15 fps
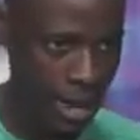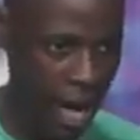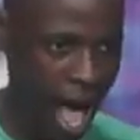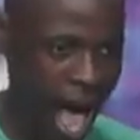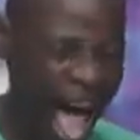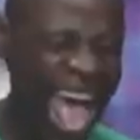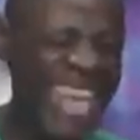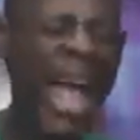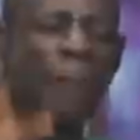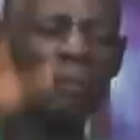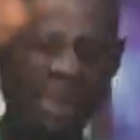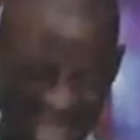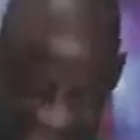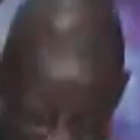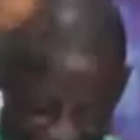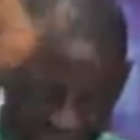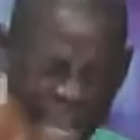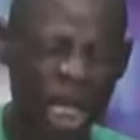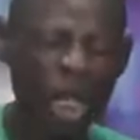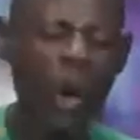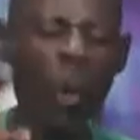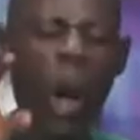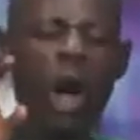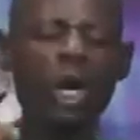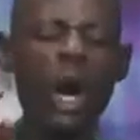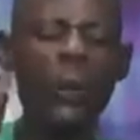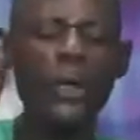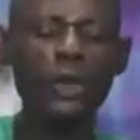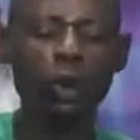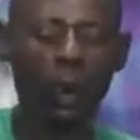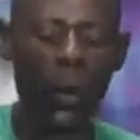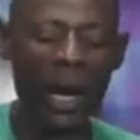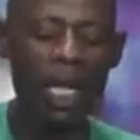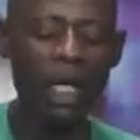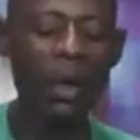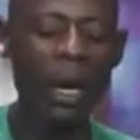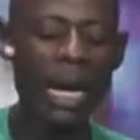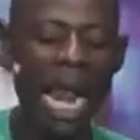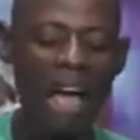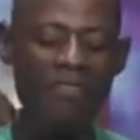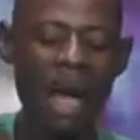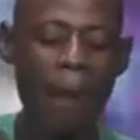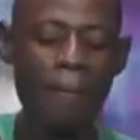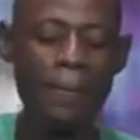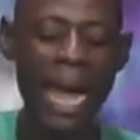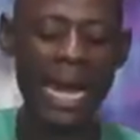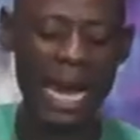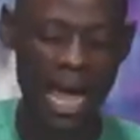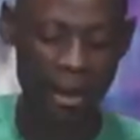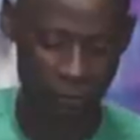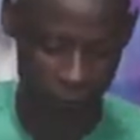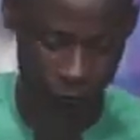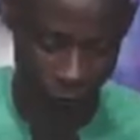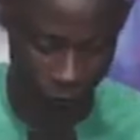I am telling you what God will do in your life and my life.